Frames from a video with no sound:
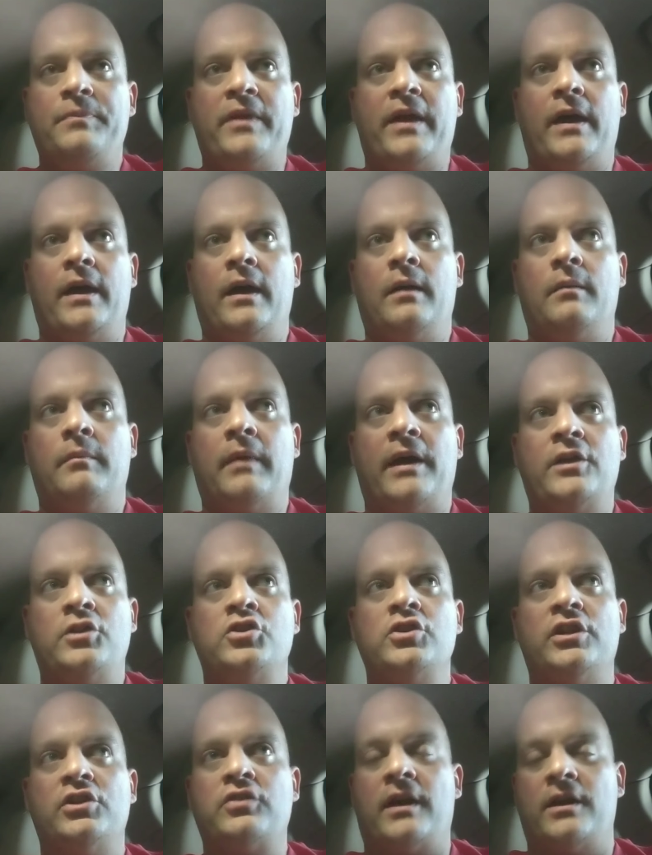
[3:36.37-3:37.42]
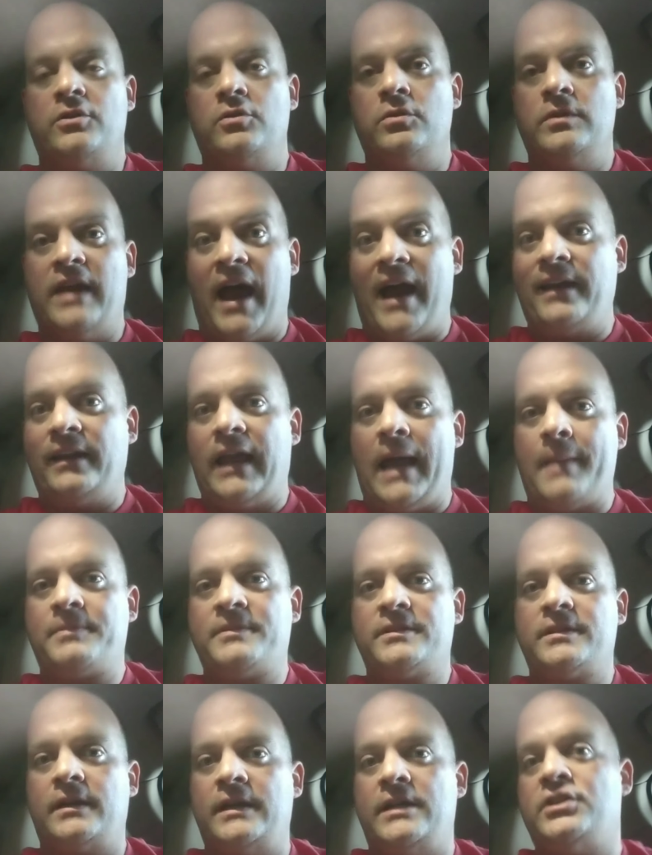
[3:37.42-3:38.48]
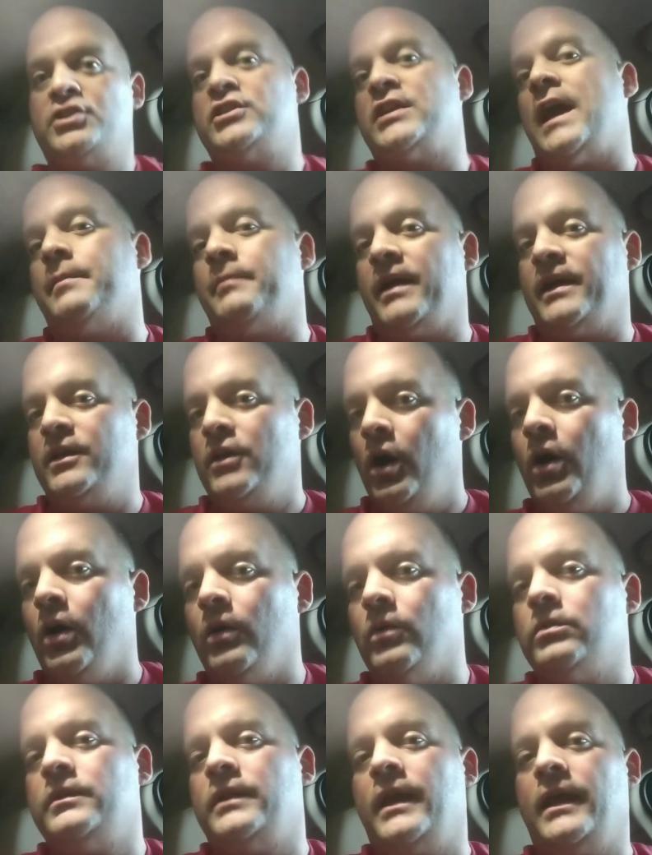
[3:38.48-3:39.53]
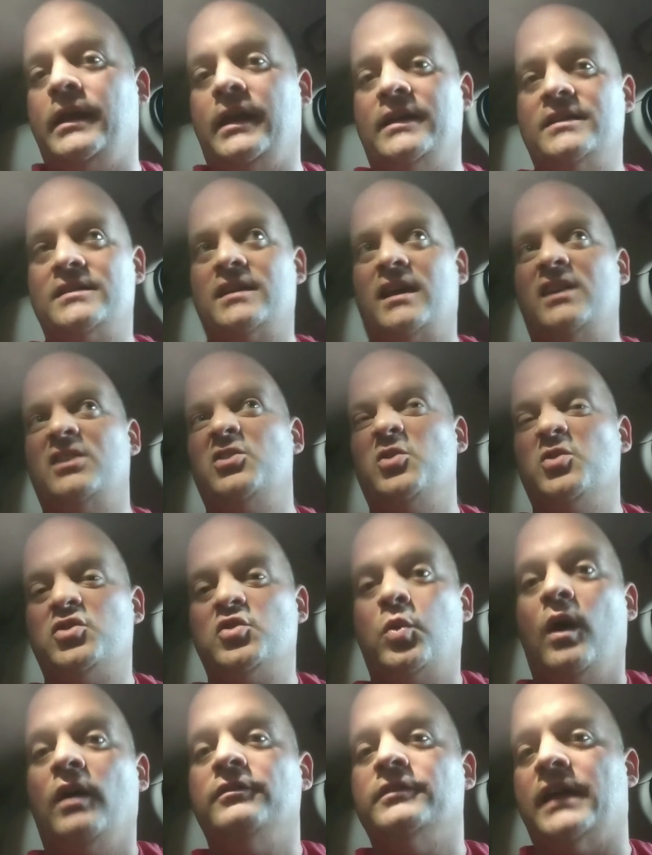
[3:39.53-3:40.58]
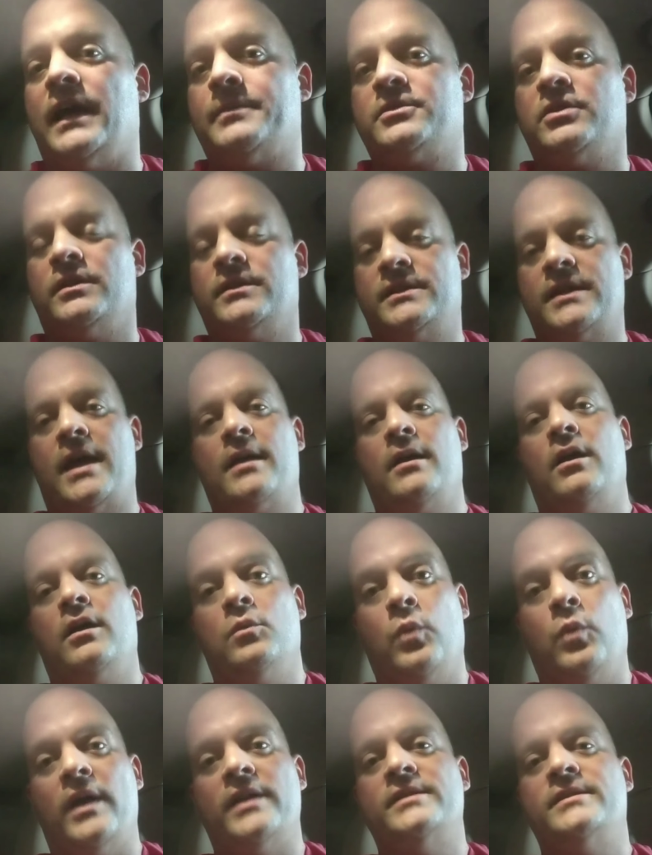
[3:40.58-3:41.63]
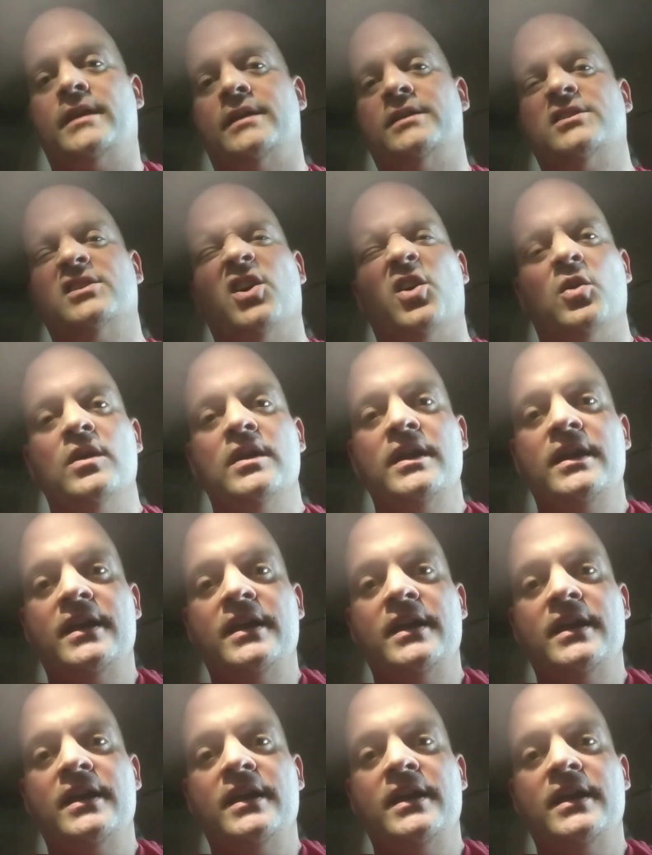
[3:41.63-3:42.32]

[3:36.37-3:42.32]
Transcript: I usually try to do 9 laps each time I go, and I decided to do 12 laps on Wednesday. So